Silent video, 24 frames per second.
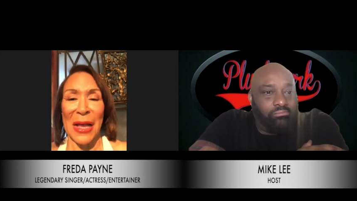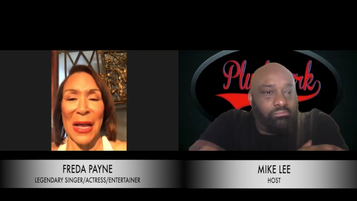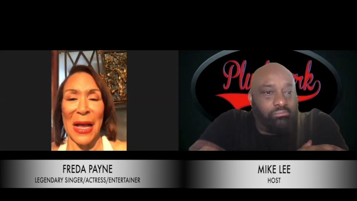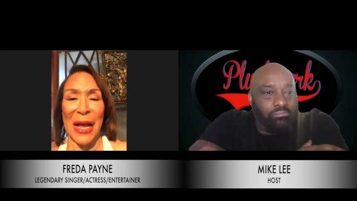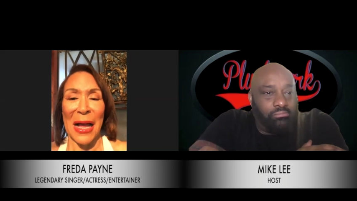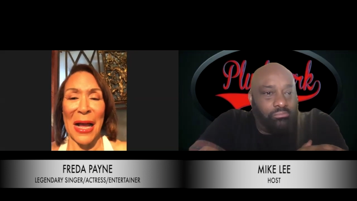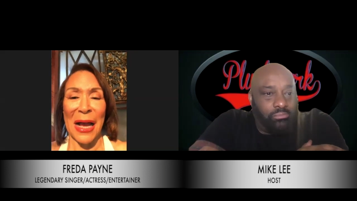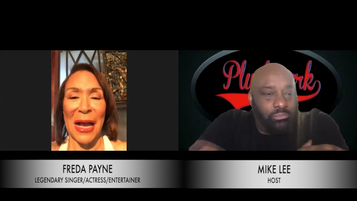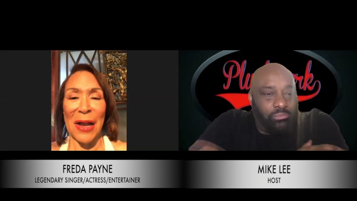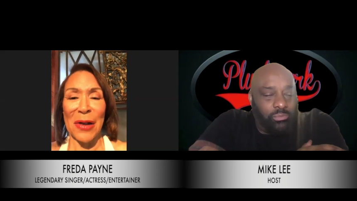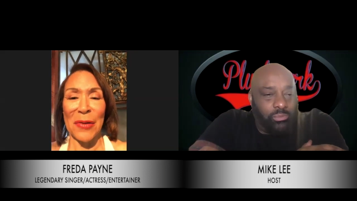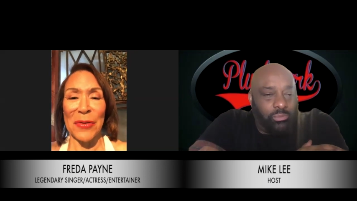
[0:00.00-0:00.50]

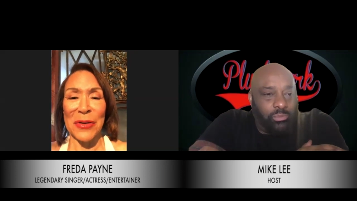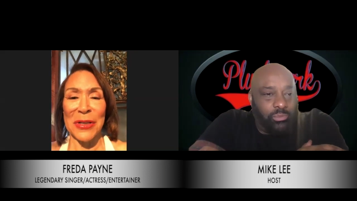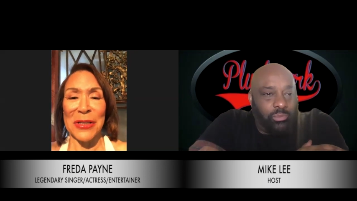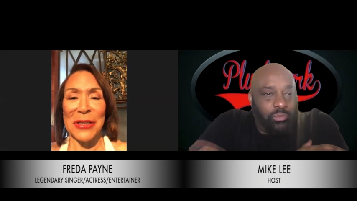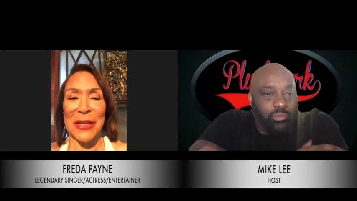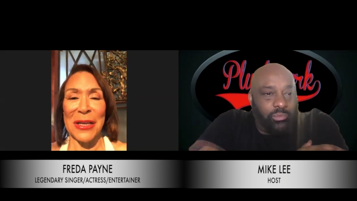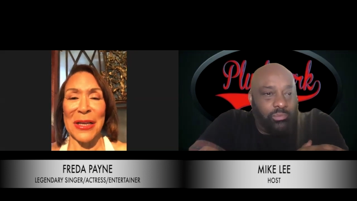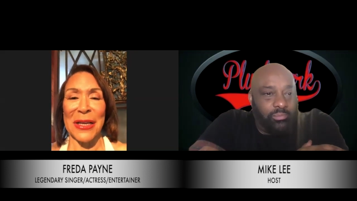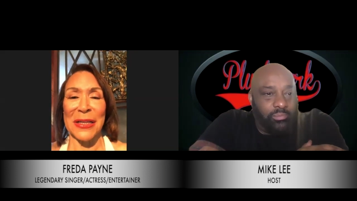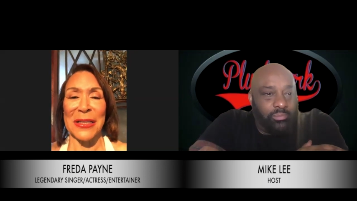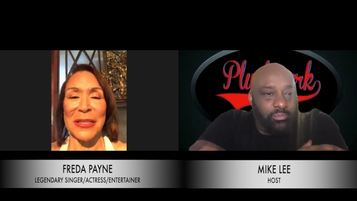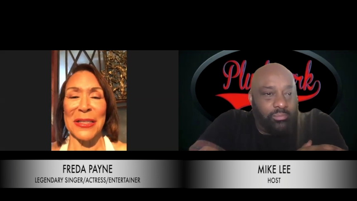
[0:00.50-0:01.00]
Speaker 1: I was
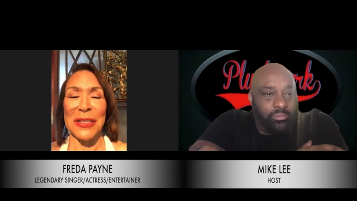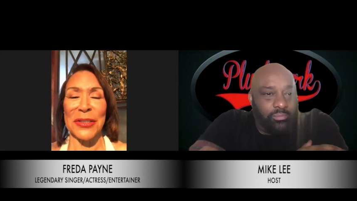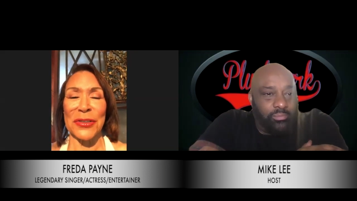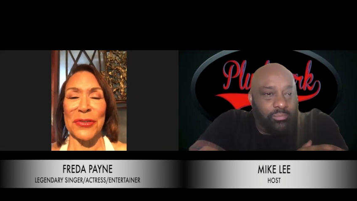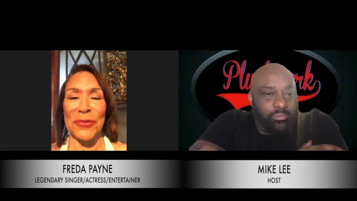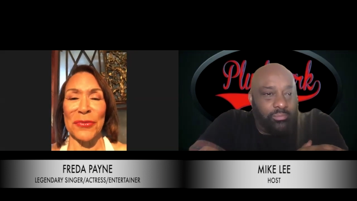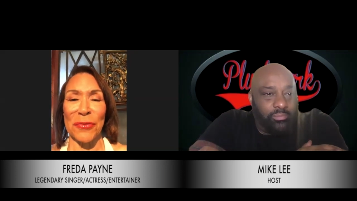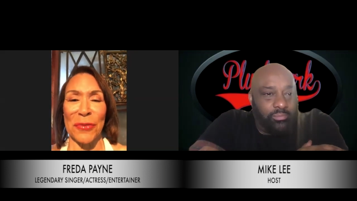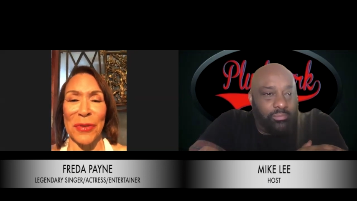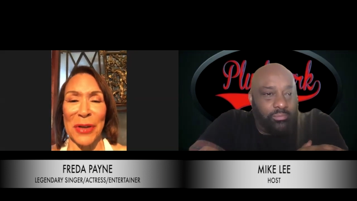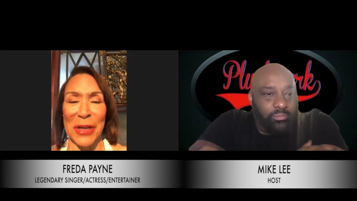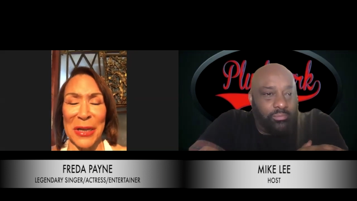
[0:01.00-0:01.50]

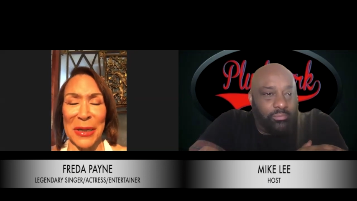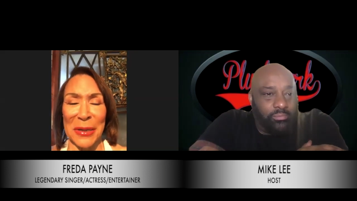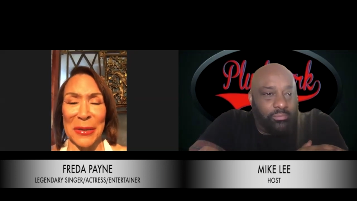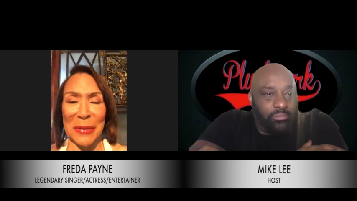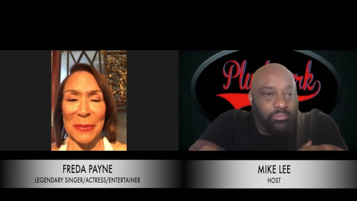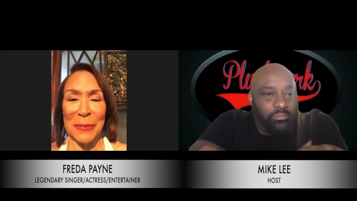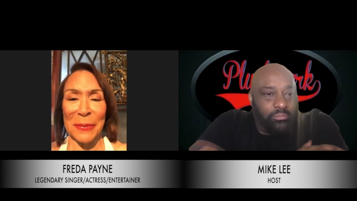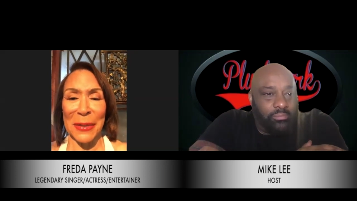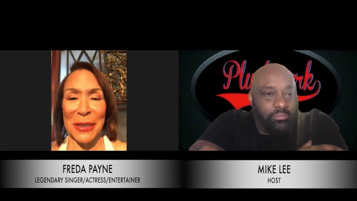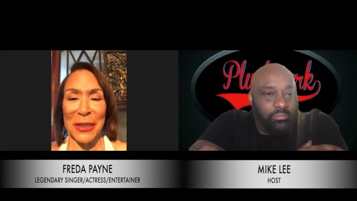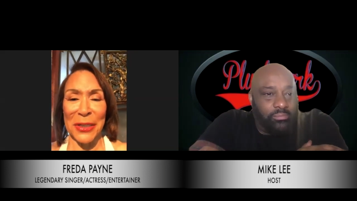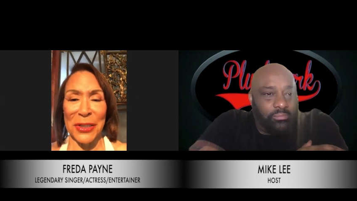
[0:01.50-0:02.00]

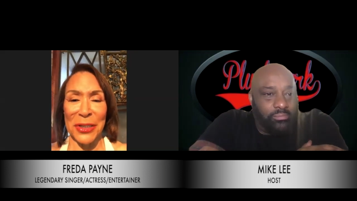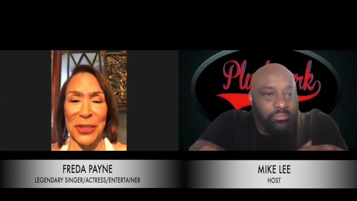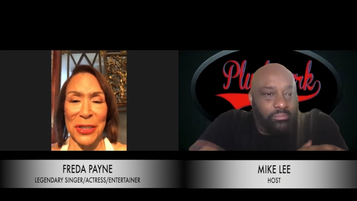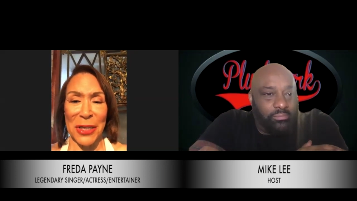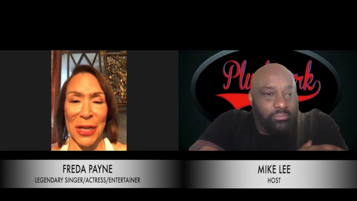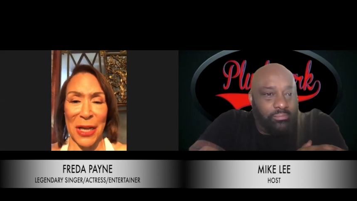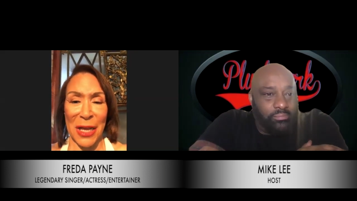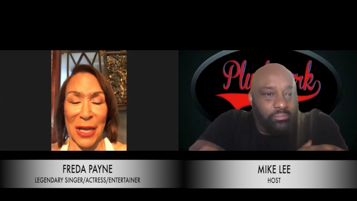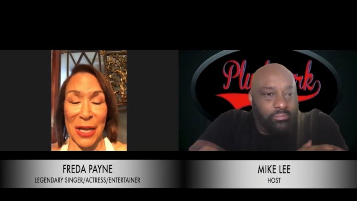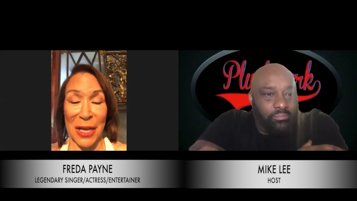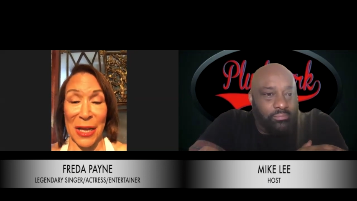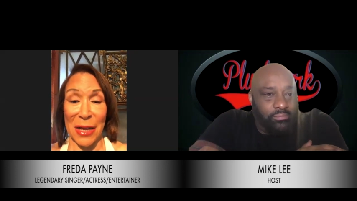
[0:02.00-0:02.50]
extremely
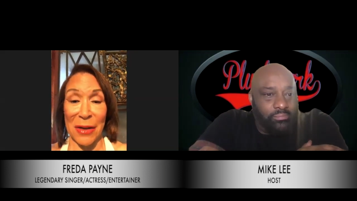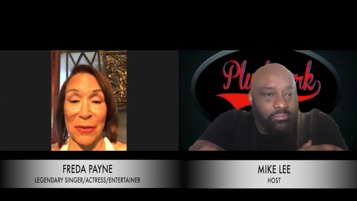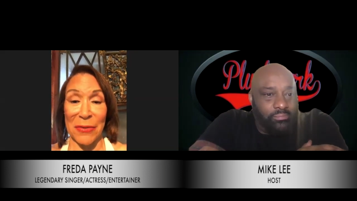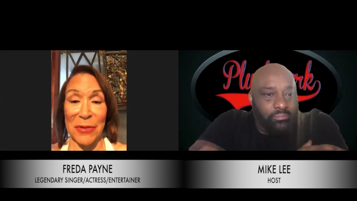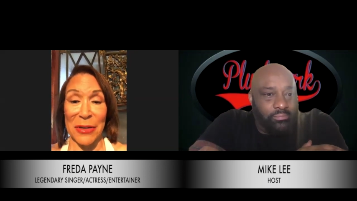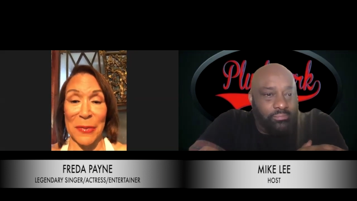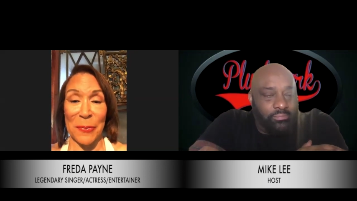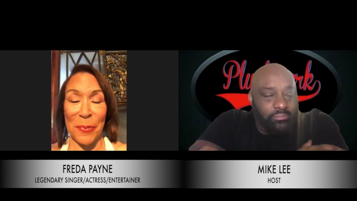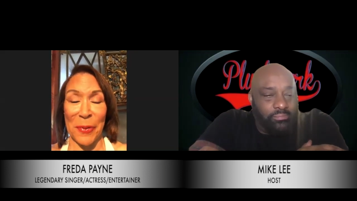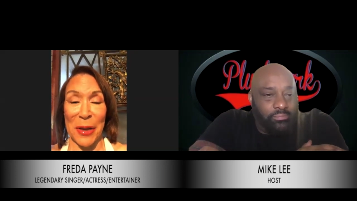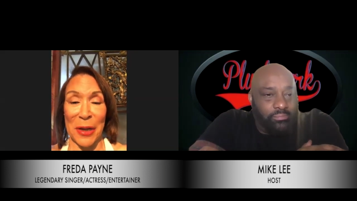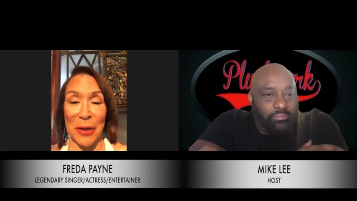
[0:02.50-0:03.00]
shy. I
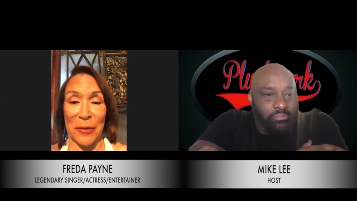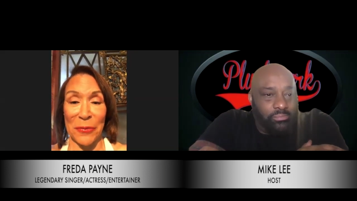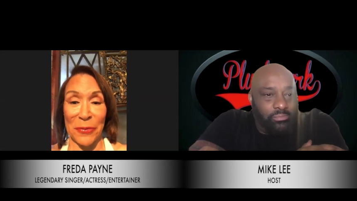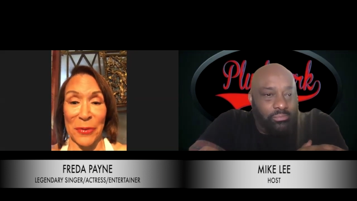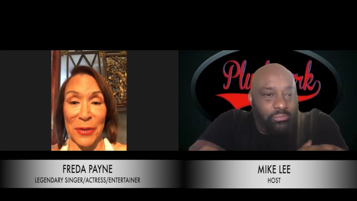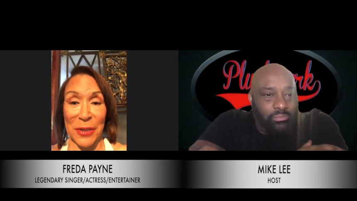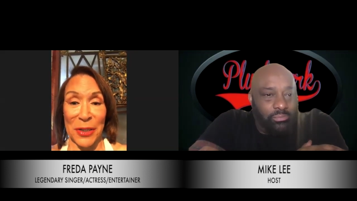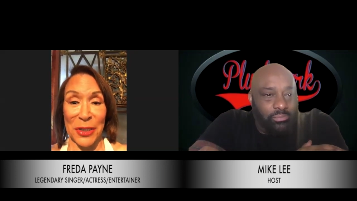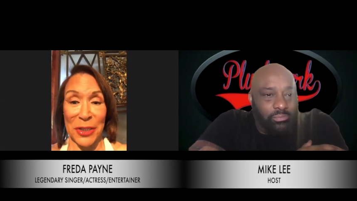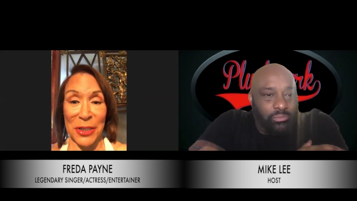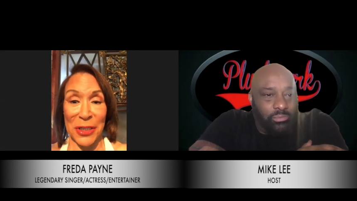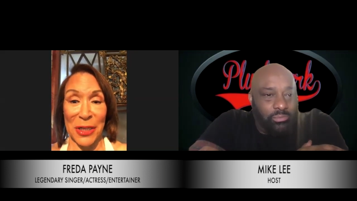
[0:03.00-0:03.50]
was
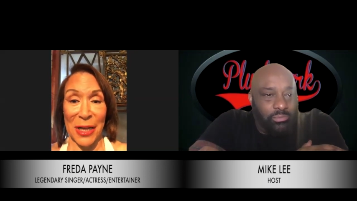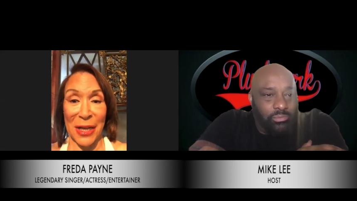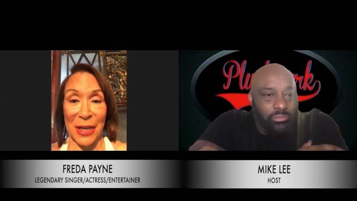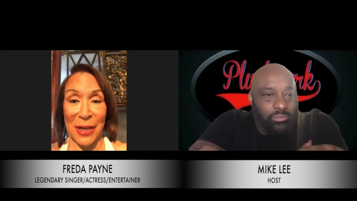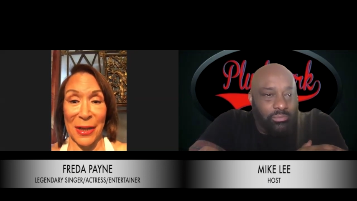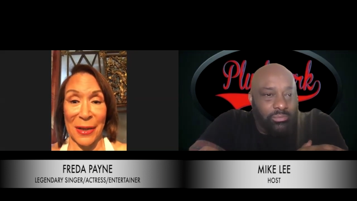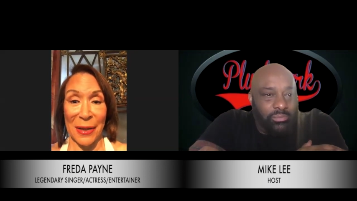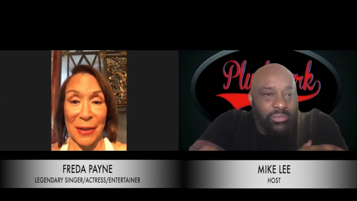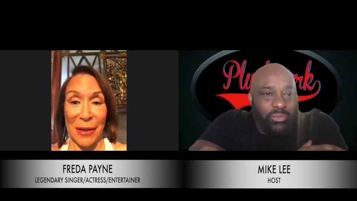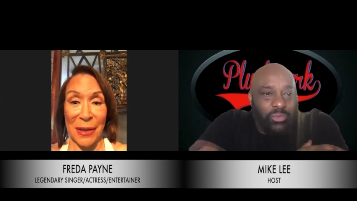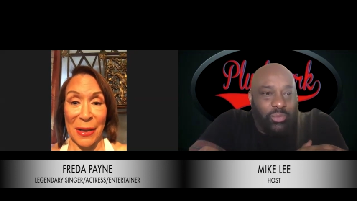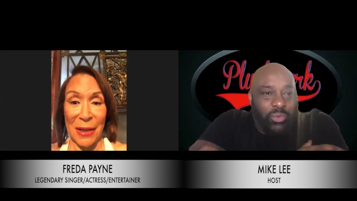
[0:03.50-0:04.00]
painfully shy.
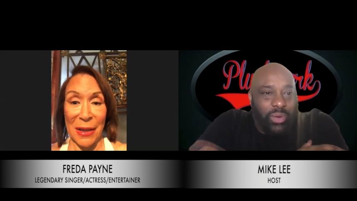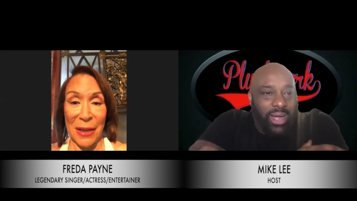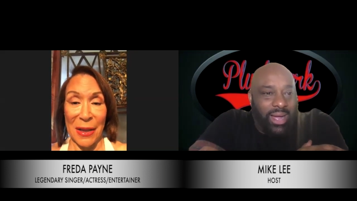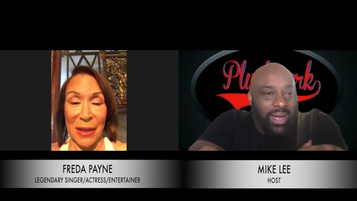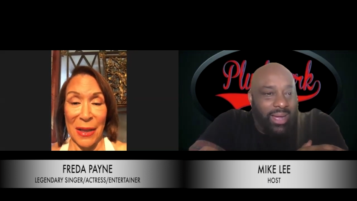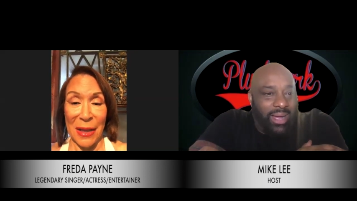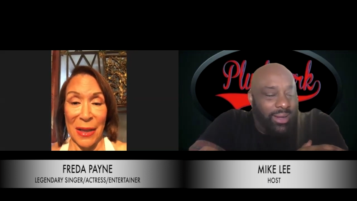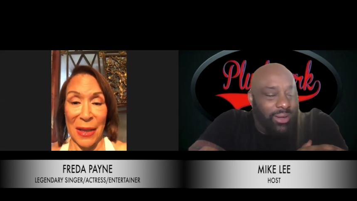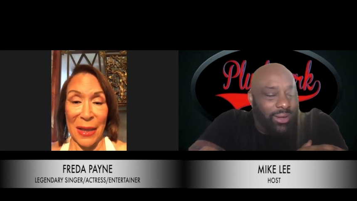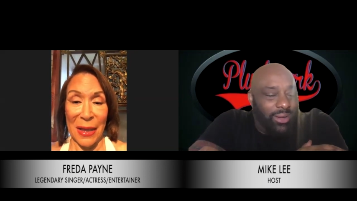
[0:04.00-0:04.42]
Wow.